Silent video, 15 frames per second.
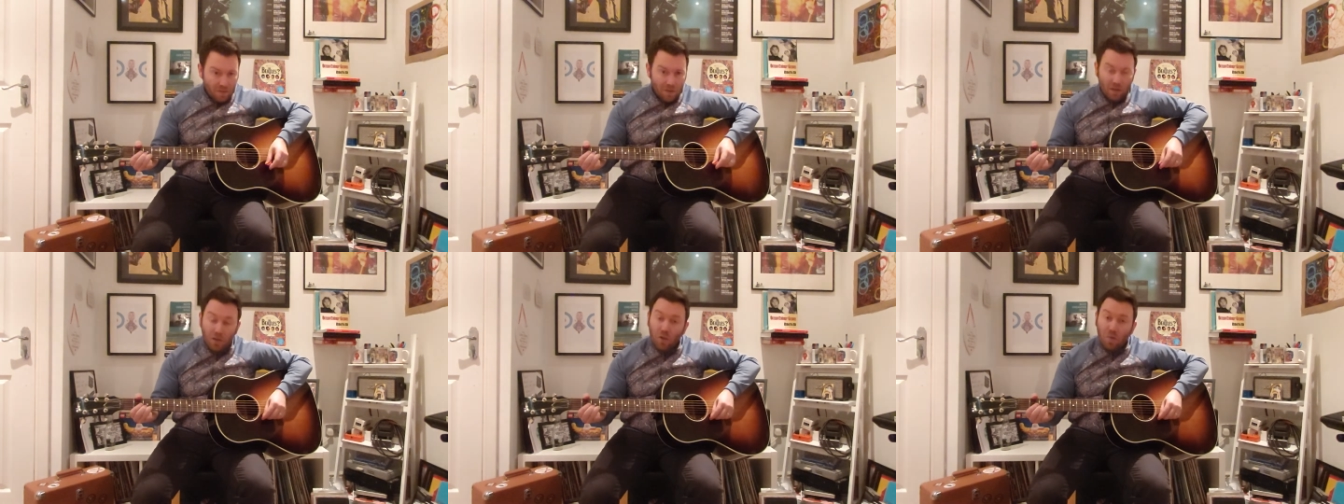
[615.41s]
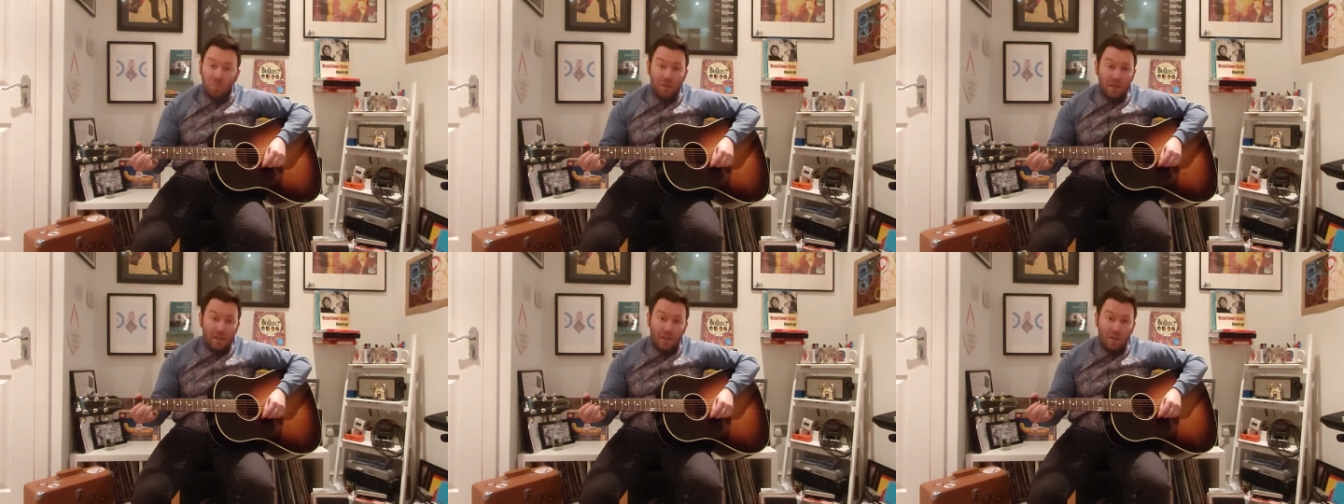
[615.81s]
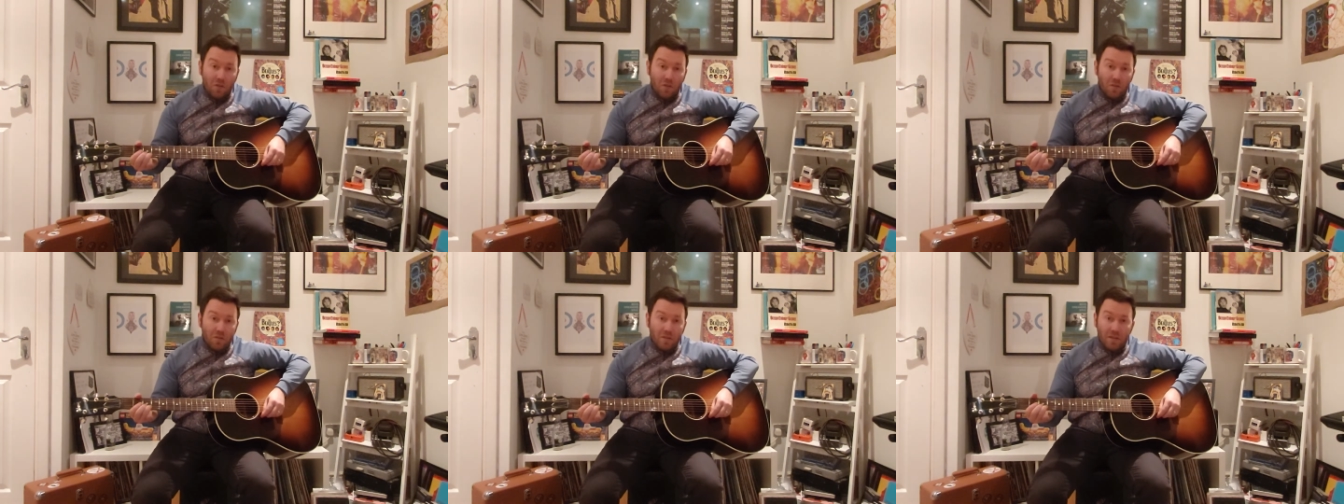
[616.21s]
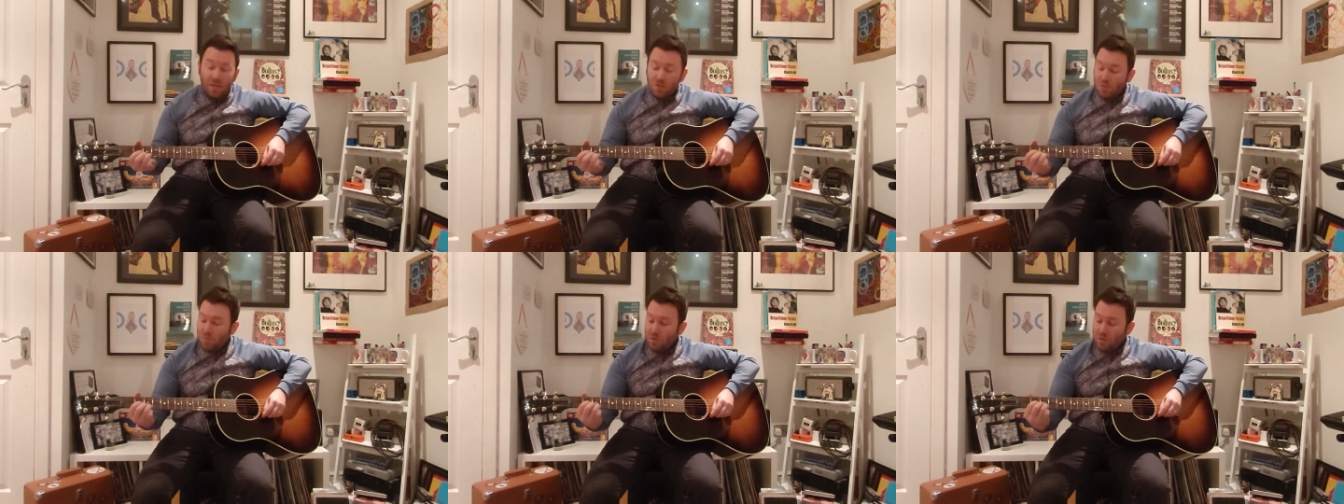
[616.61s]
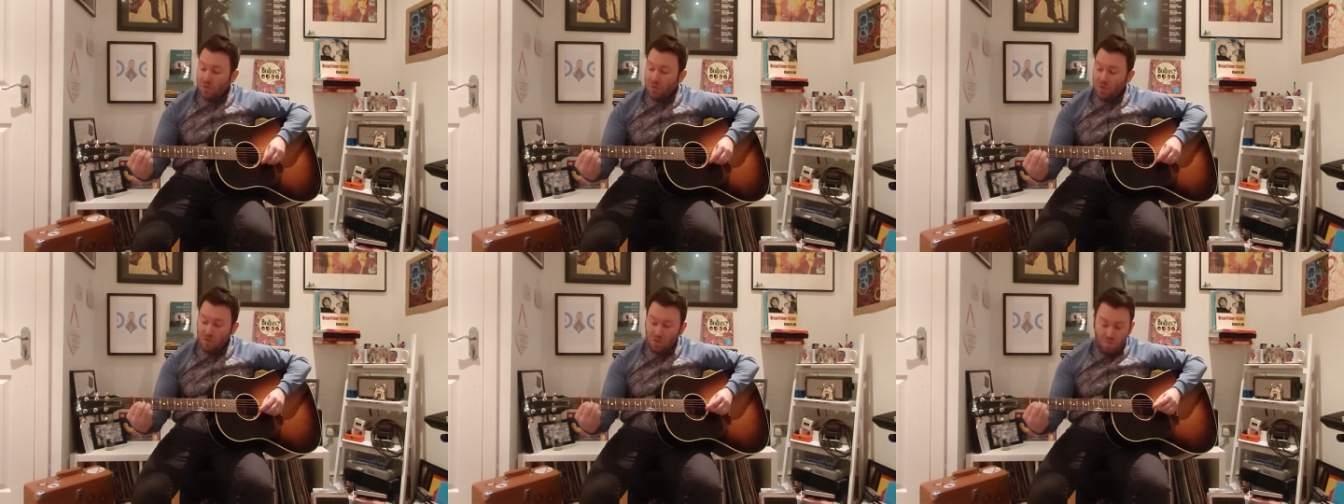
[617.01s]
you're not playing that chord right, so what I do
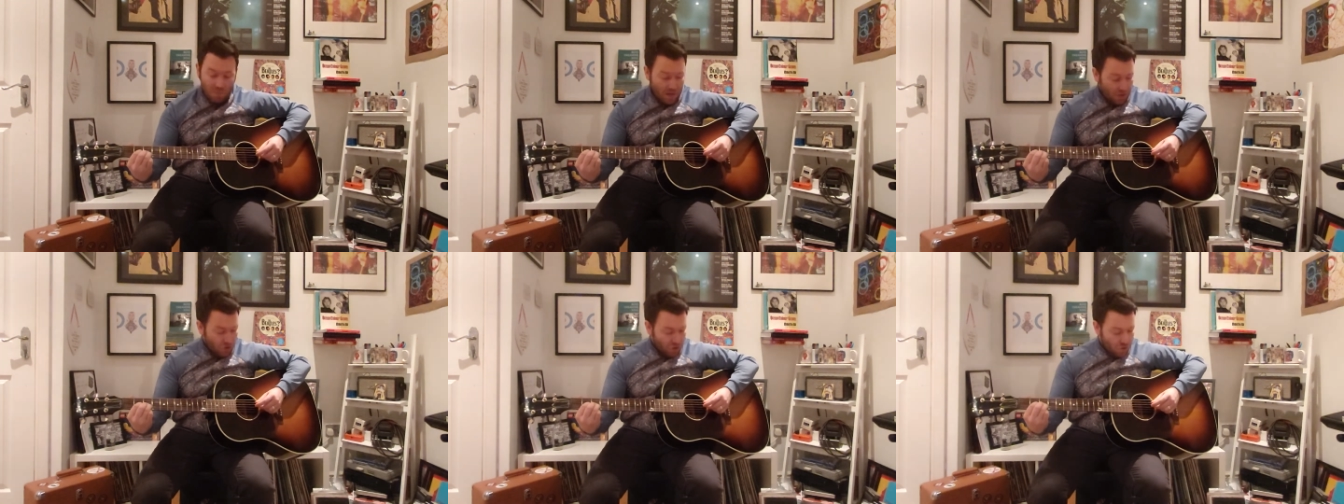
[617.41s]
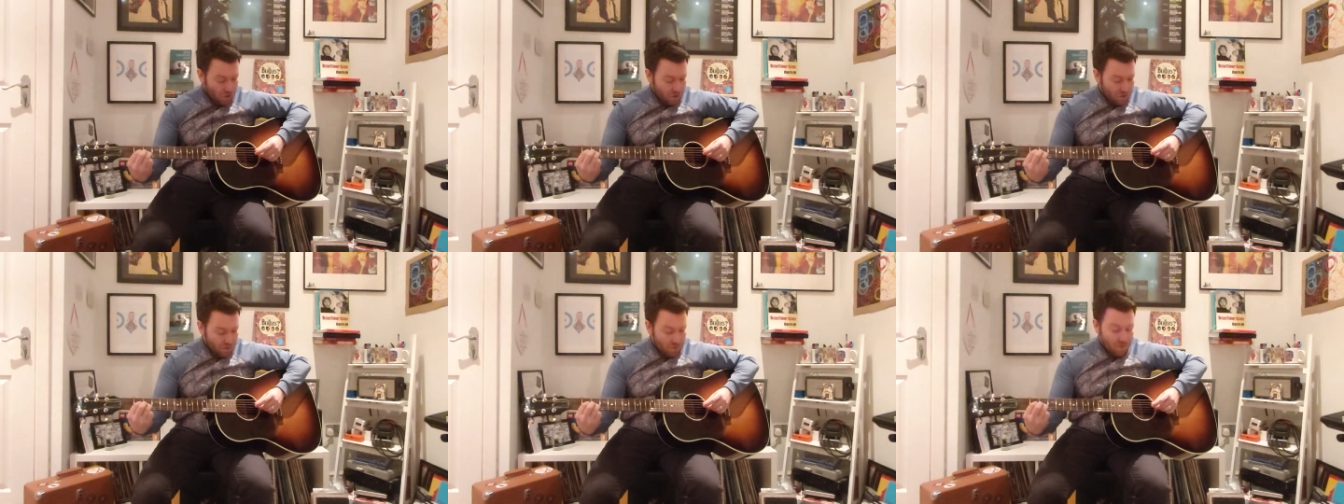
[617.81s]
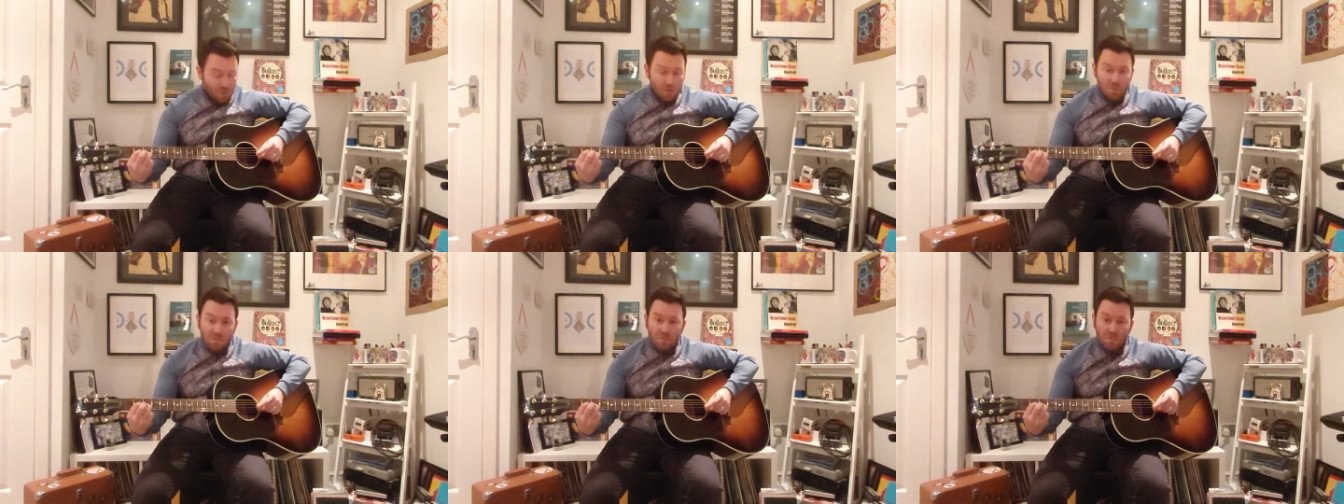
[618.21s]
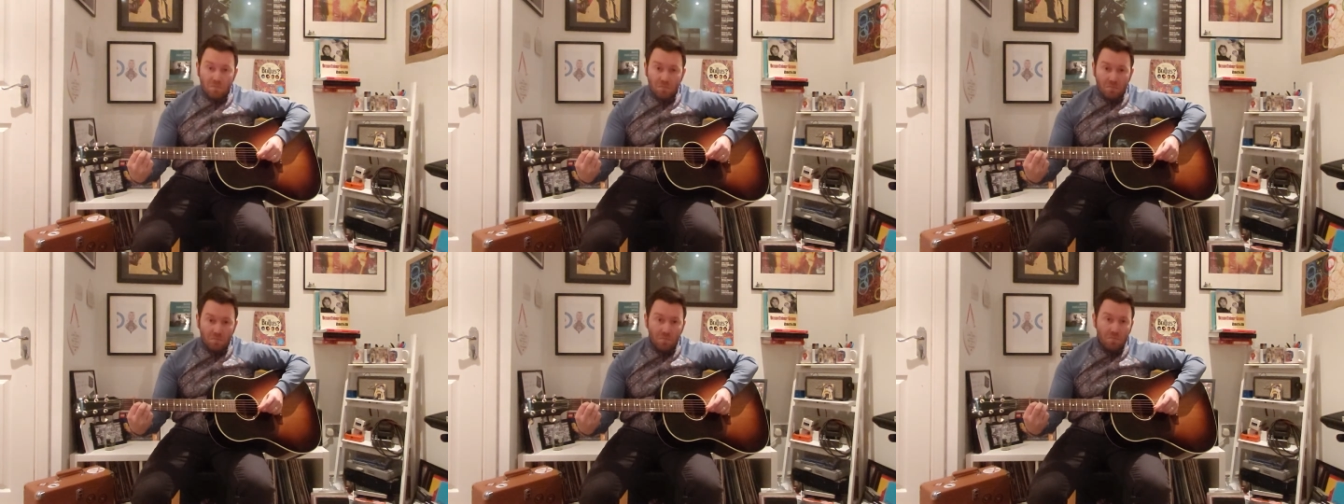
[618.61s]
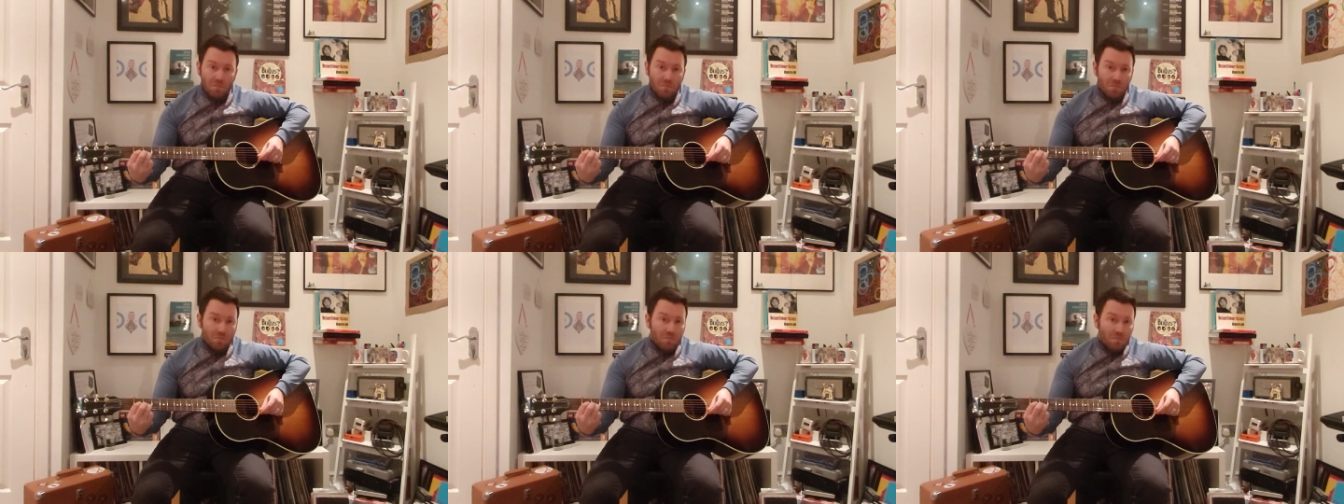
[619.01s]
is just make sure playing
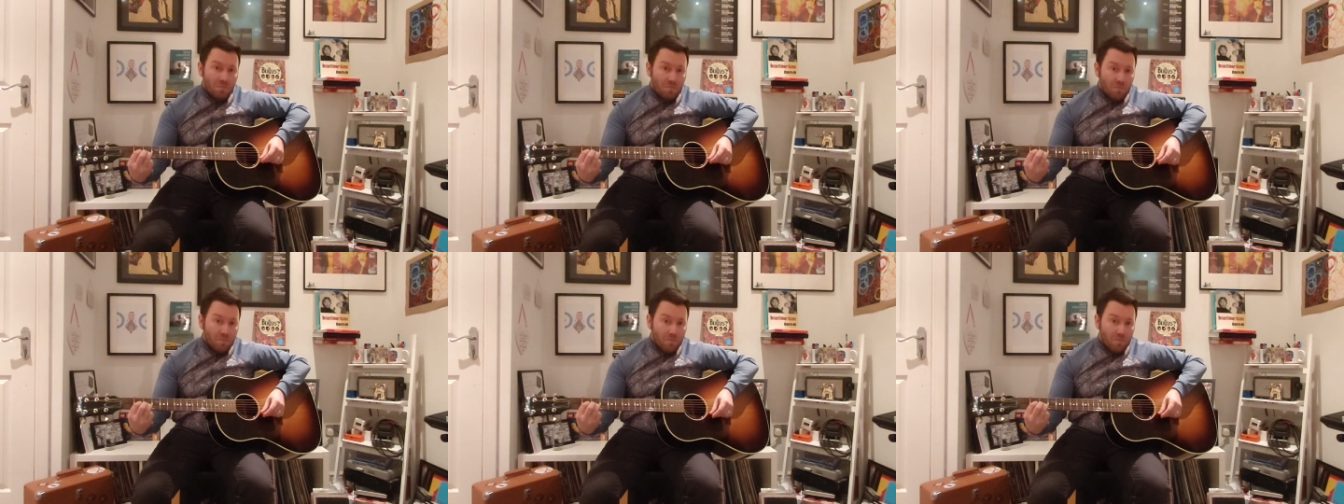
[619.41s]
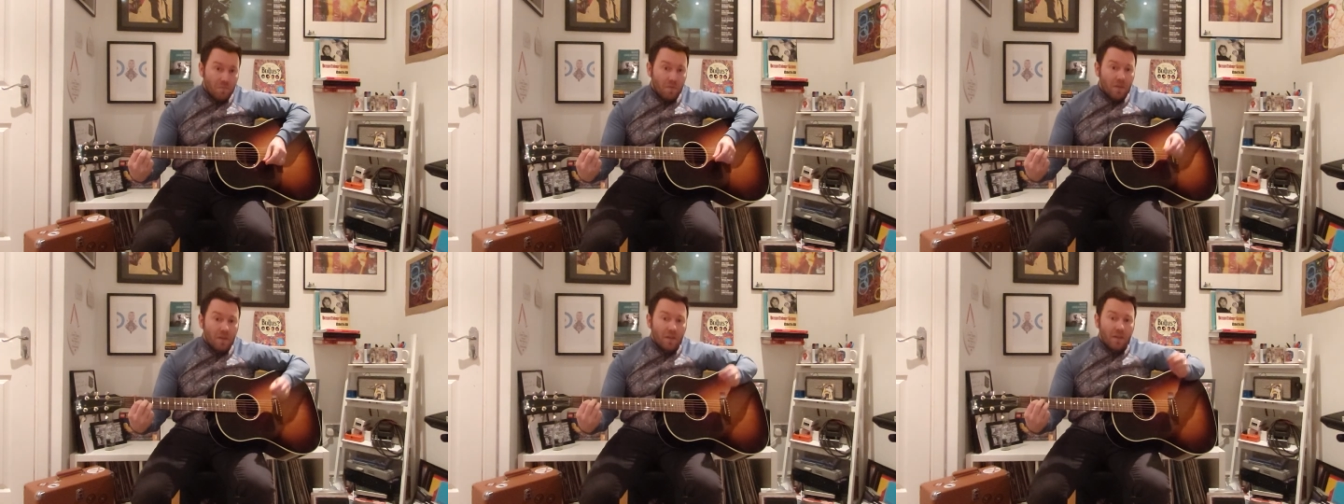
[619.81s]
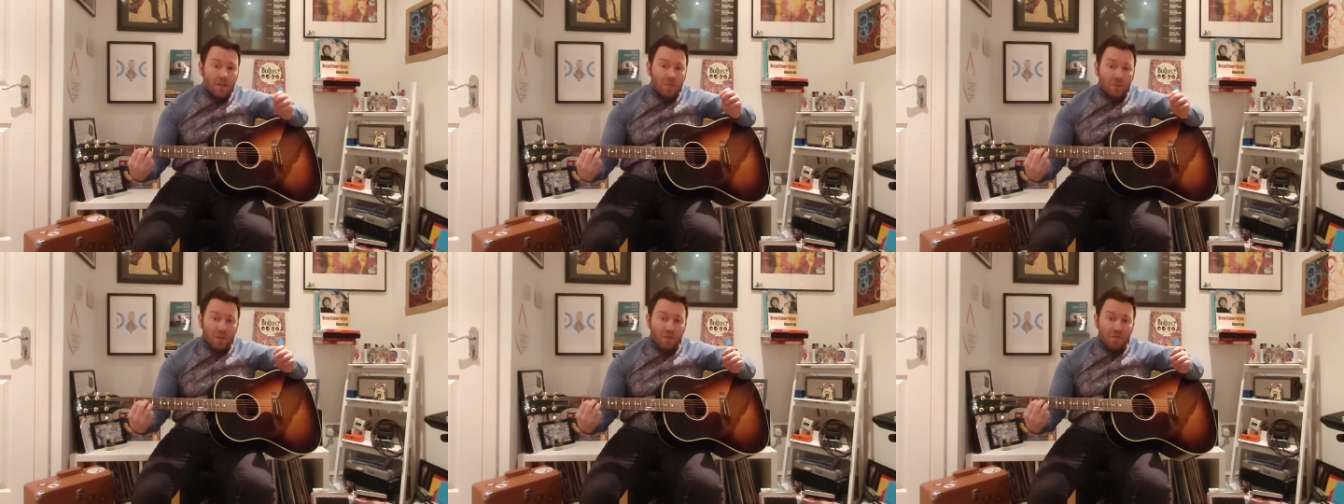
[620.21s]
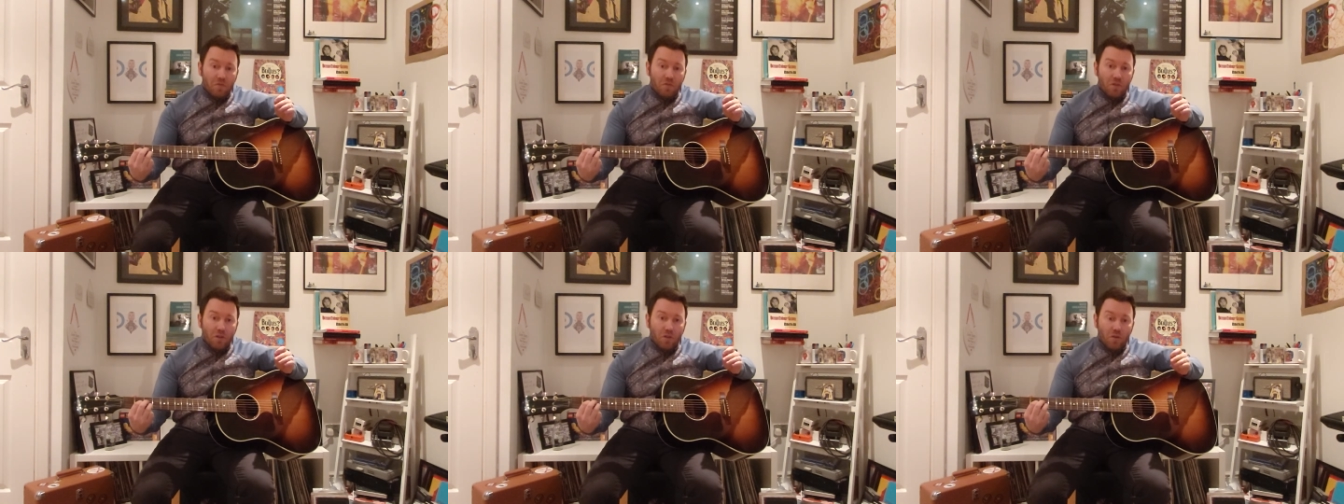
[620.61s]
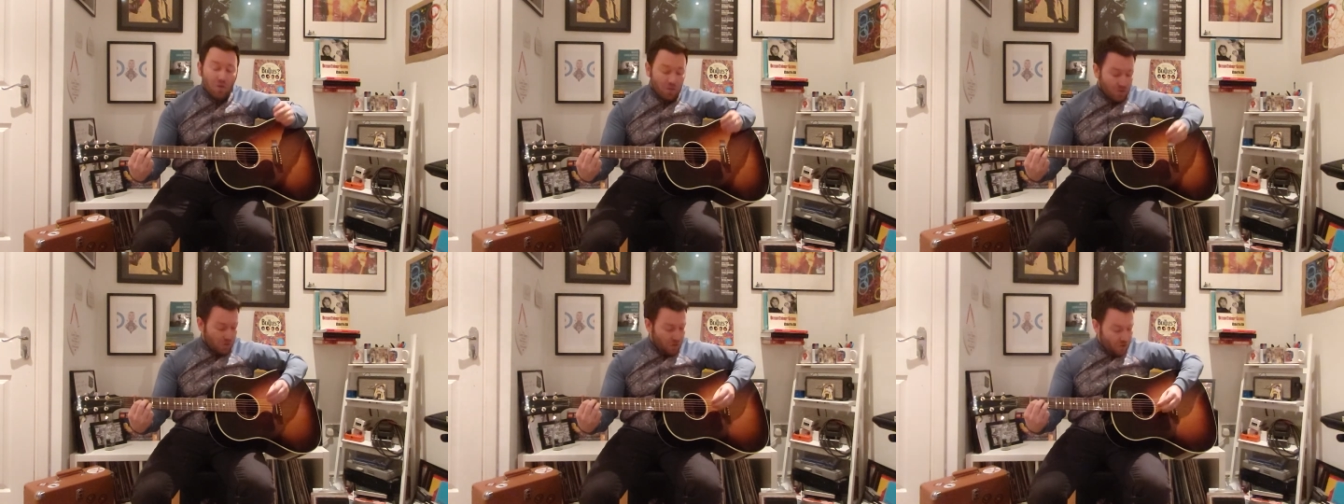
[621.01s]
through the
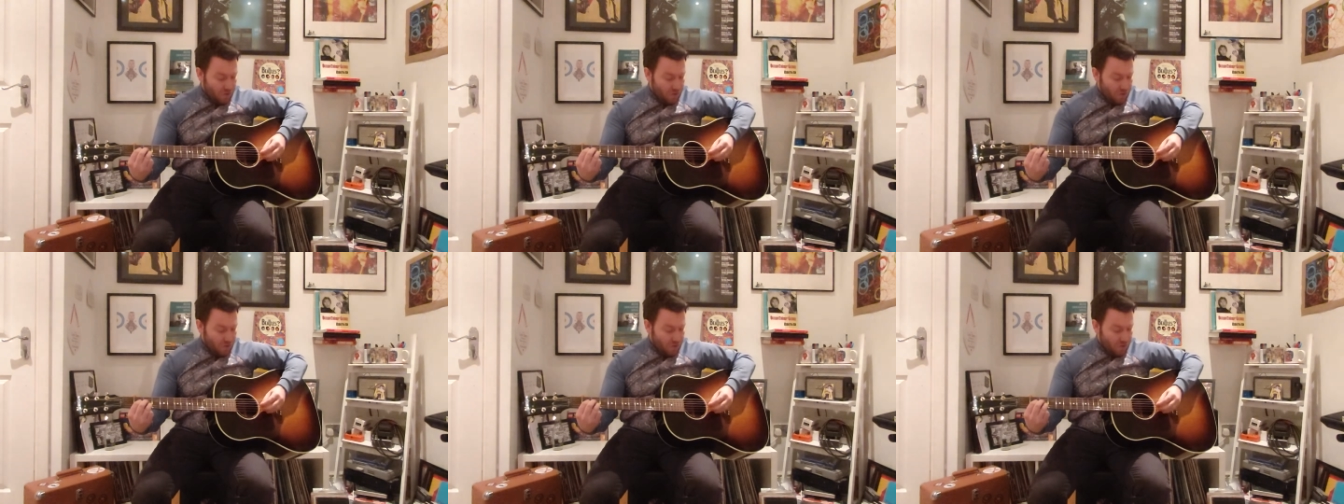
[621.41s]
chords.